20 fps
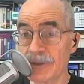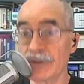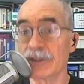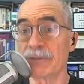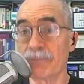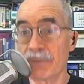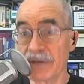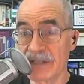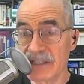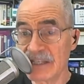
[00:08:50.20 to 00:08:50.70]

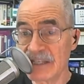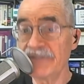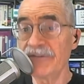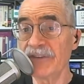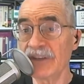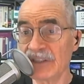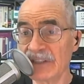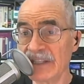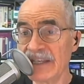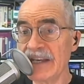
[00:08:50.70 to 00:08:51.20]

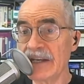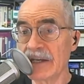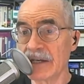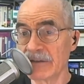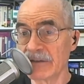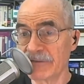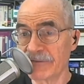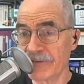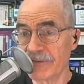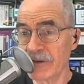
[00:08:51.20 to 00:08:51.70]
specifically
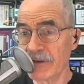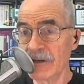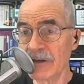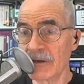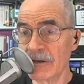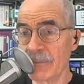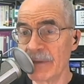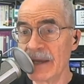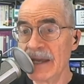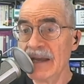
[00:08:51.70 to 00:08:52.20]

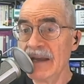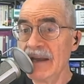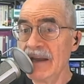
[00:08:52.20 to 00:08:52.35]
confirm